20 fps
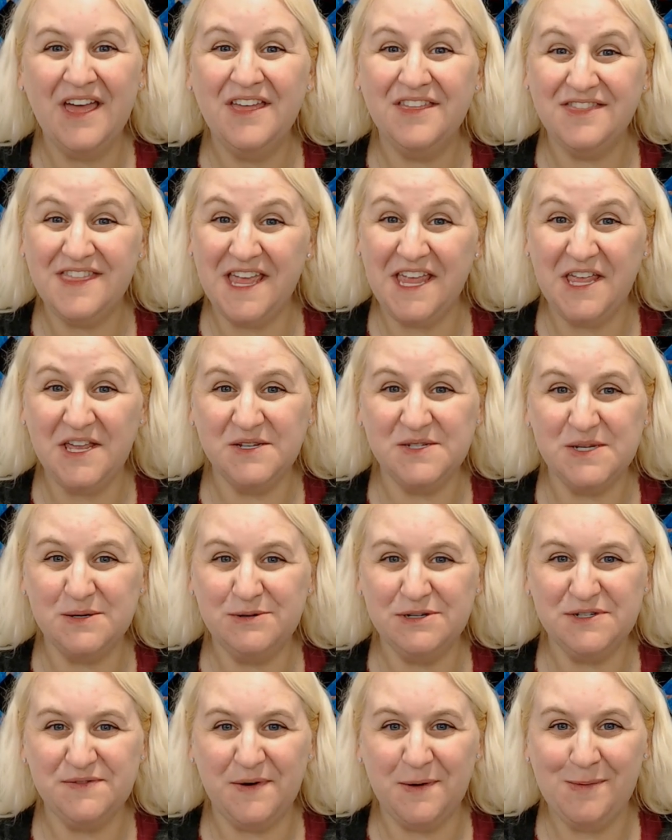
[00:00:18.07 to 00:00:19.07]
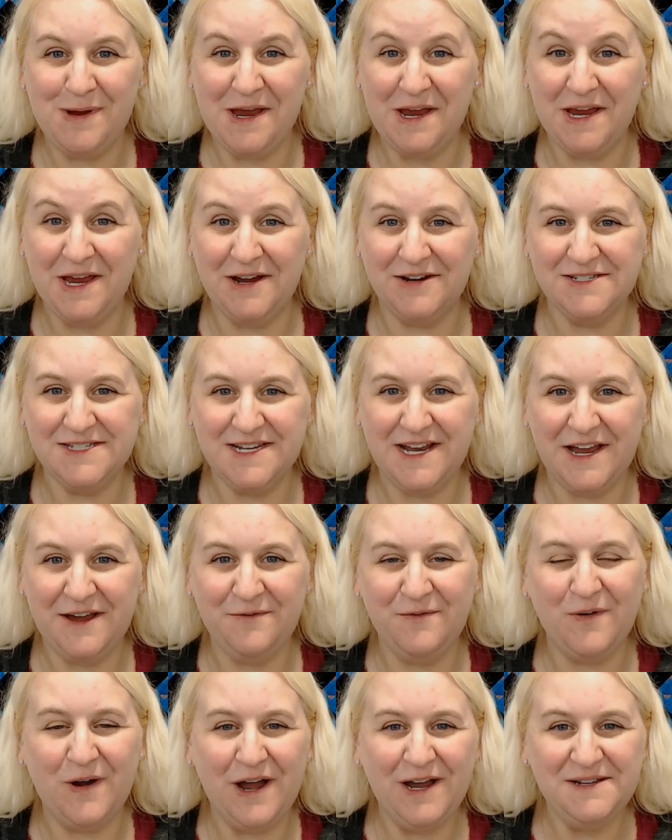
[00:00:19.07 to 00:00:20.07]
Thank you so much for being here today,
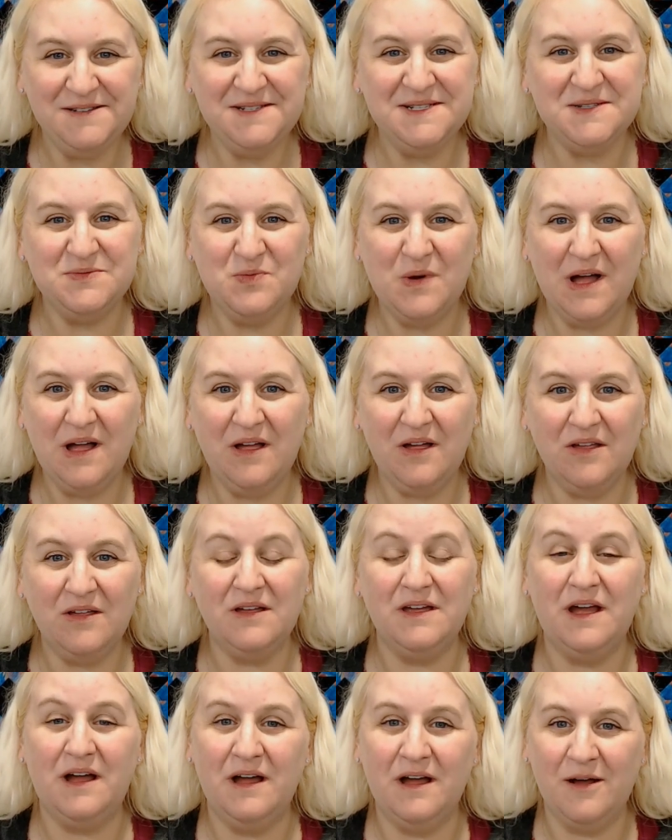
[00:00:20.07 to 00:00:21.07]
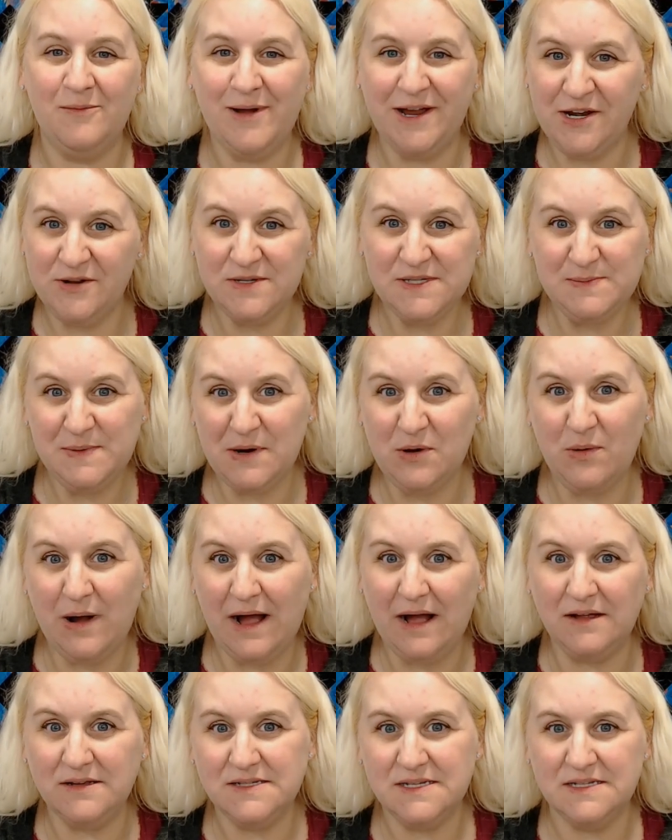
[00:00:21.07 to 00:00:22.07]
friends. Well, um, I know it's been a
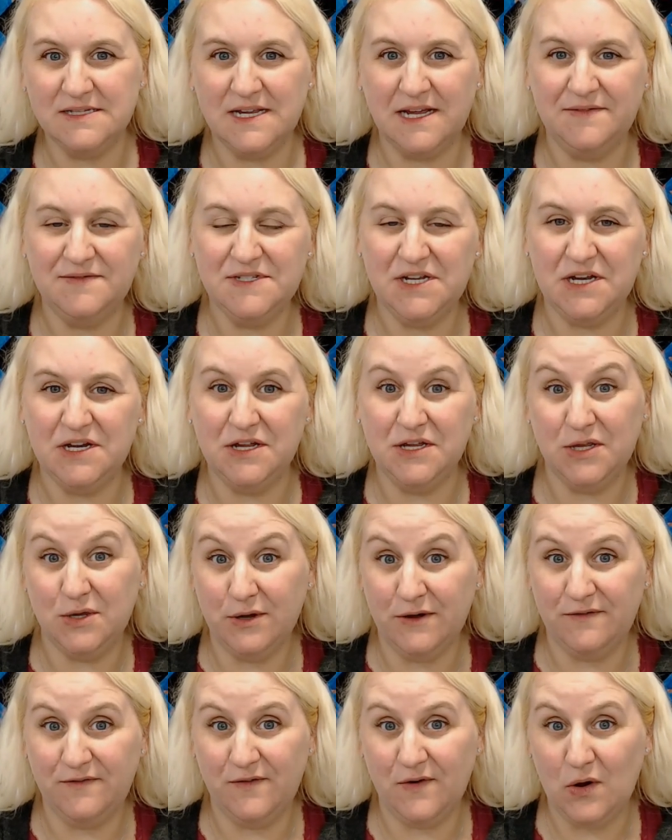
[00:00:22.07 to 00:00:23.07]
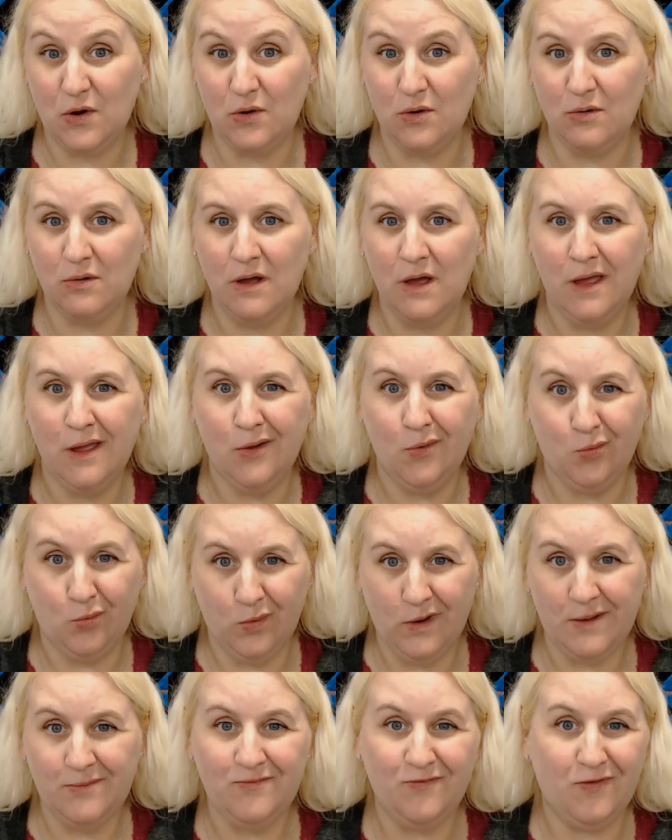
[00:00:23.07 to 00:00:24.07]
while since I've done a UFO
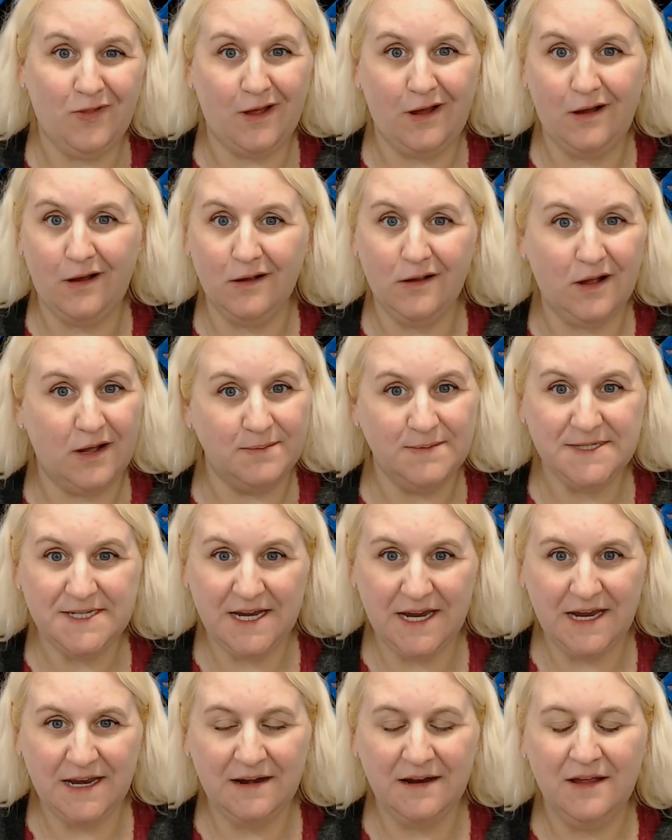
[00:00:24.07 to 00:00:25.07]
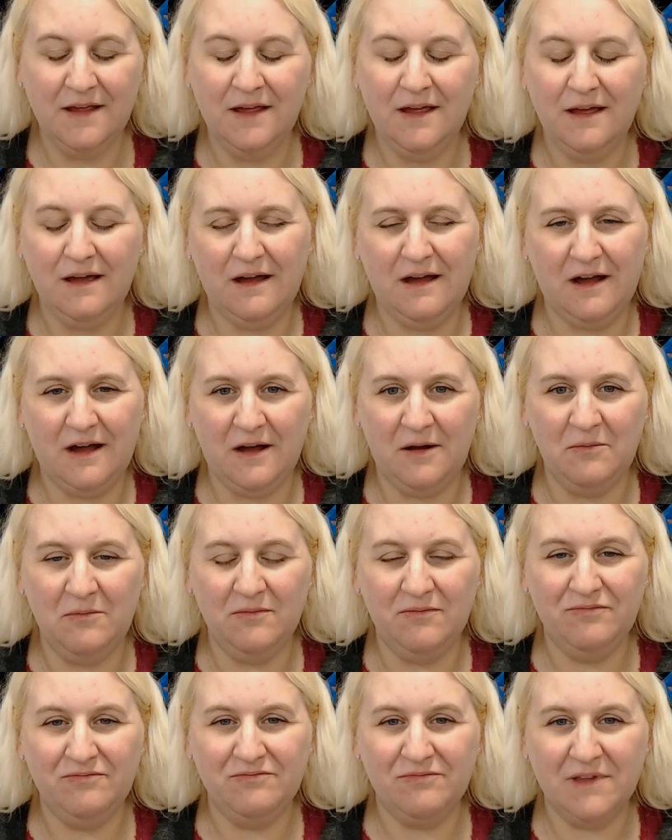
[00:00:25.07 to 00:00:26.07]
WIP Vlog update.
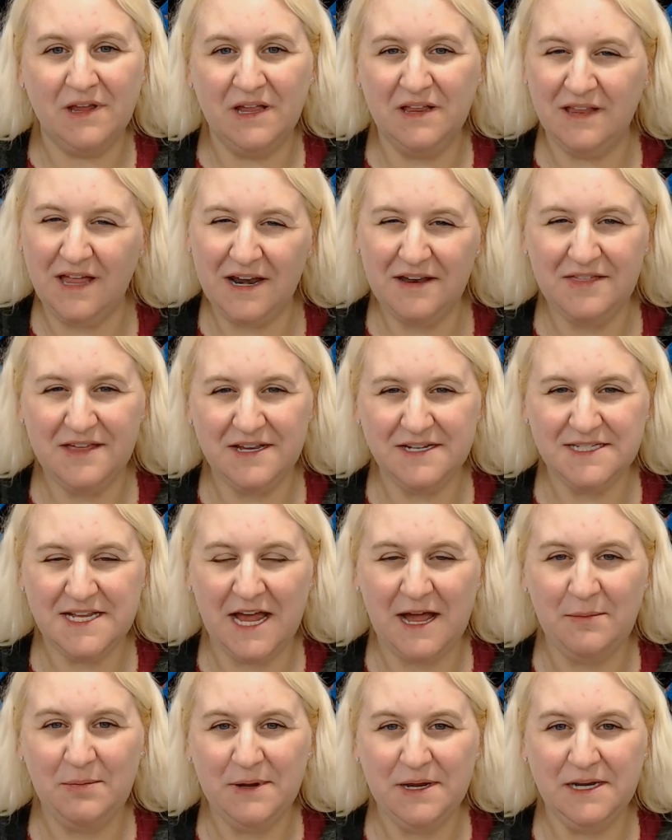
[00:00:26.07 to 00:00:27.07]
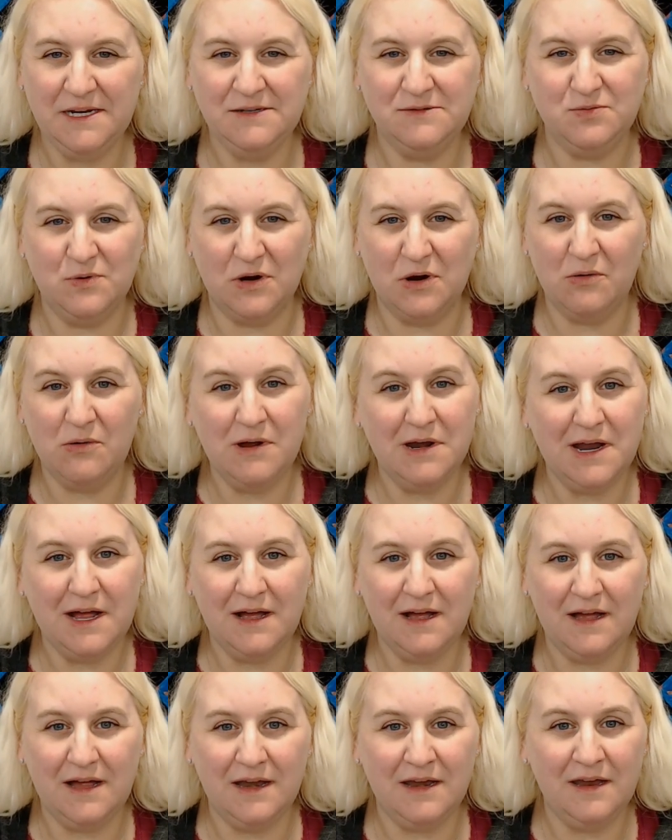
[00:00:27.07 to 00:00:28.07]
Um, a lot of things happened, we're going
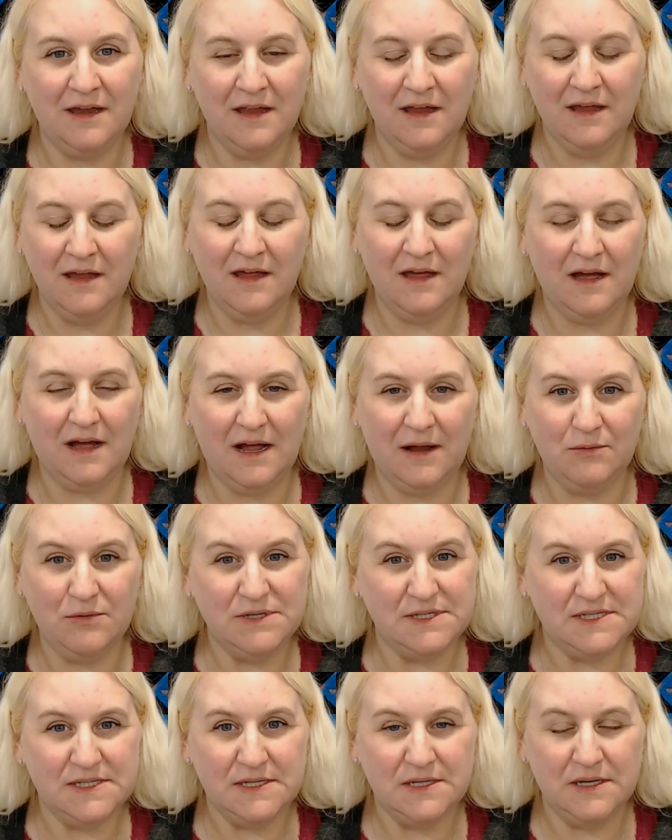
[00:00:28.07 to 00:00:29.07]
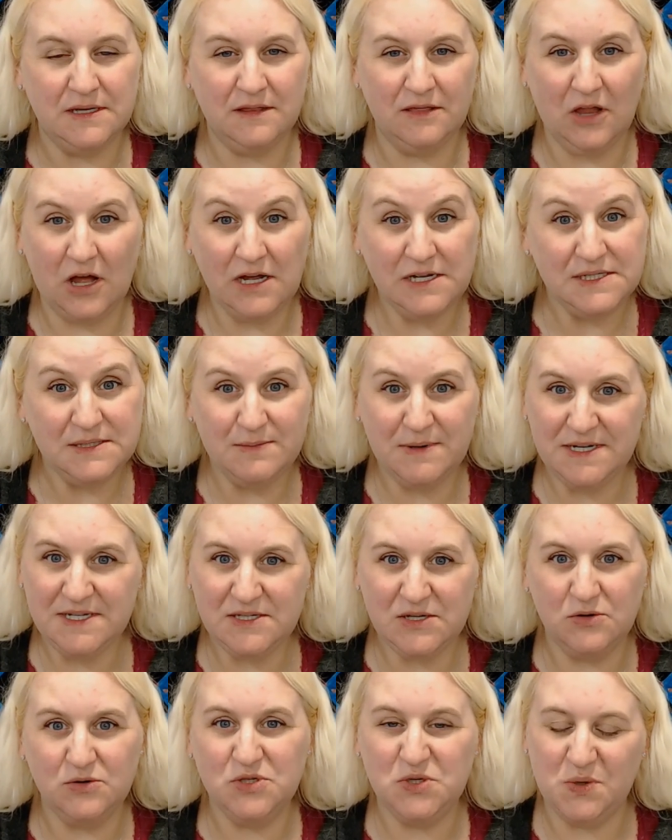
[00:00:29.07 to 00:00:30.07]
on I was lost my
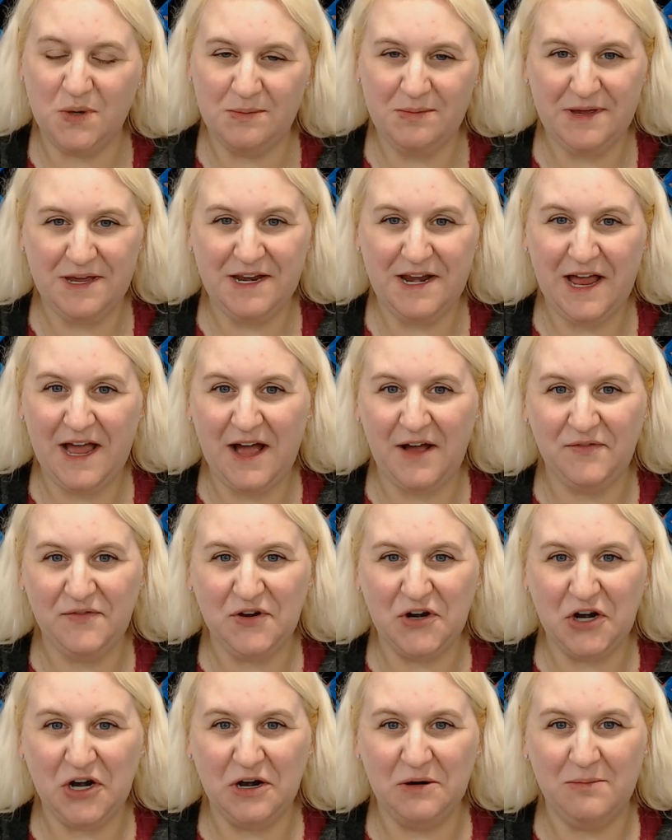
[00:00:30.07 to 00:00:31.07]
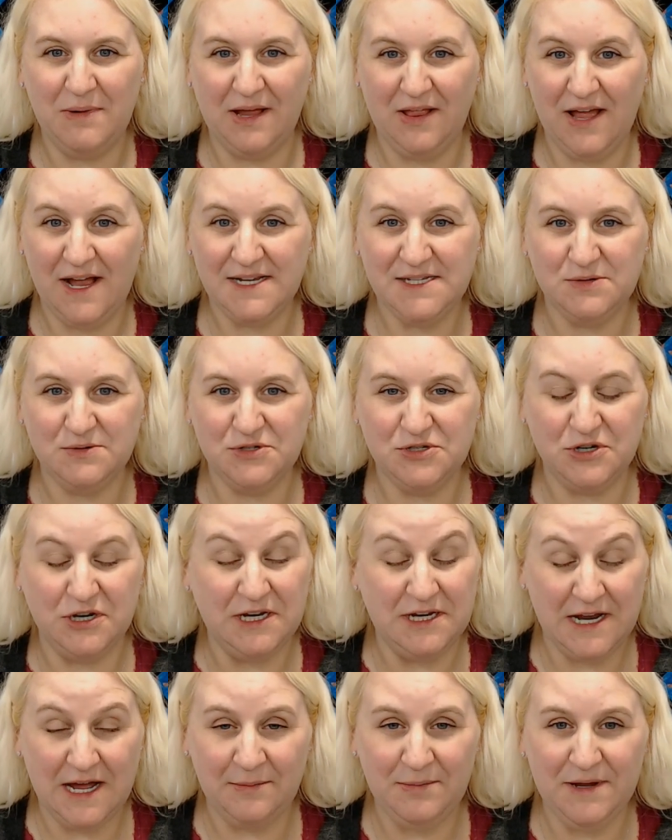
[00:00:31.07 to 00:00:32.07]
sojo a bit after my last
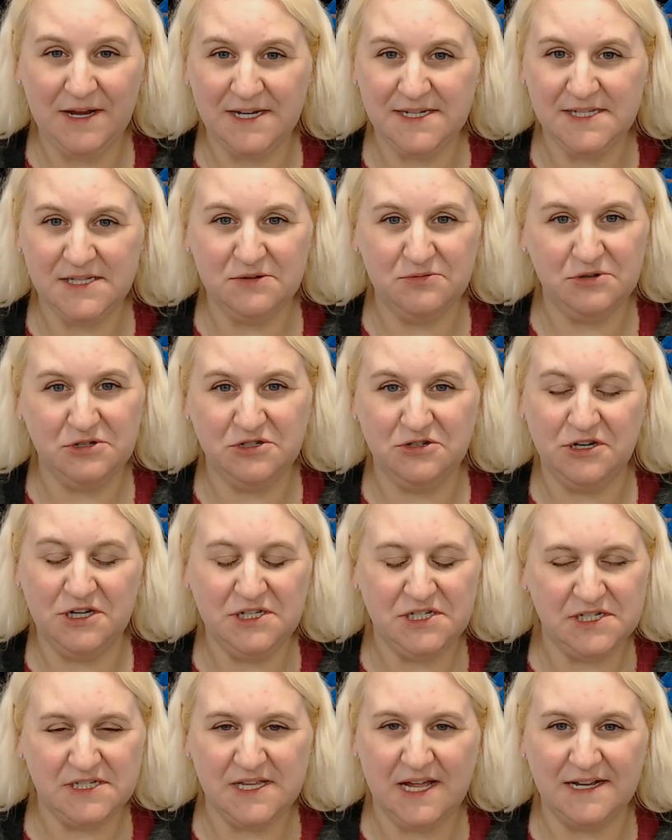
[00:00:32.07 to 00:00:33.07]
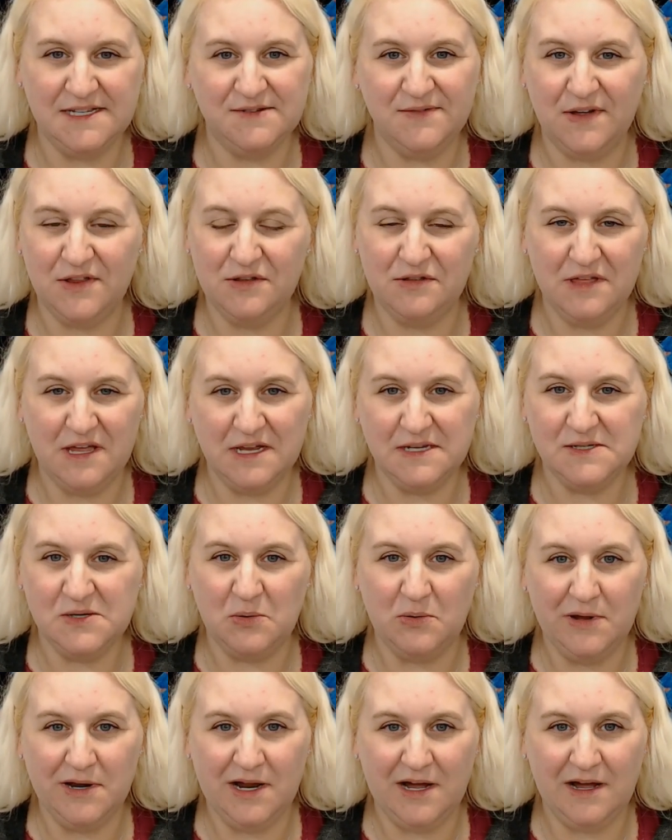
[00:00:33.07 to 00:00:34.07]
retreat, not because of the retreat, just lots of other things
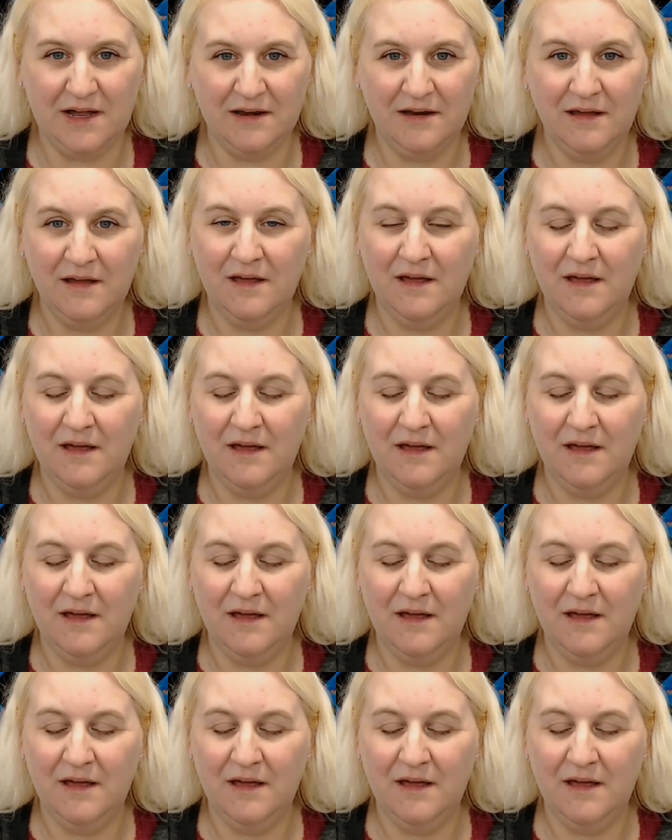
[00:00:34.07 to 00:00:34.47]
going on.